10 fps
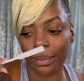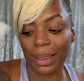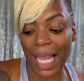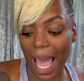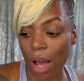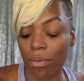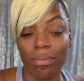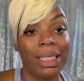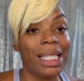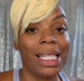Now,
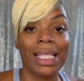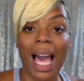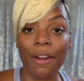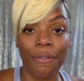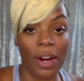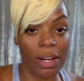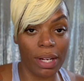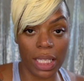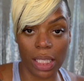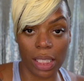this is not a
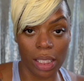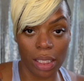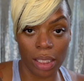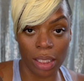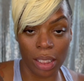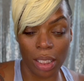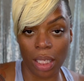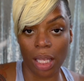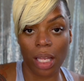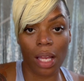fragrance
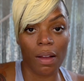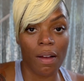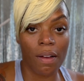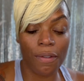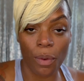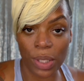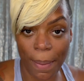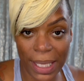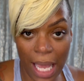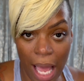for
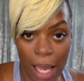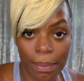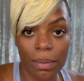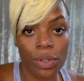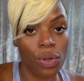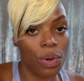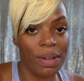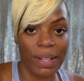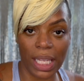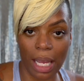summertime, so don't
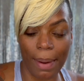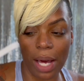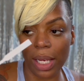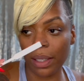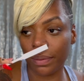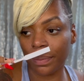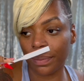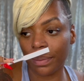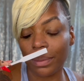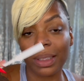even think about it.
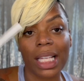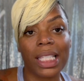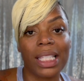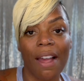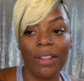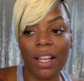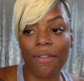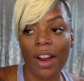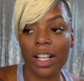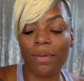This is definitely a
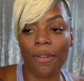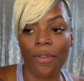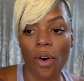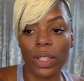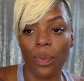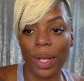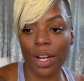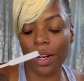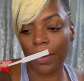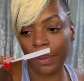fragrance for fall and
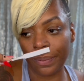winter.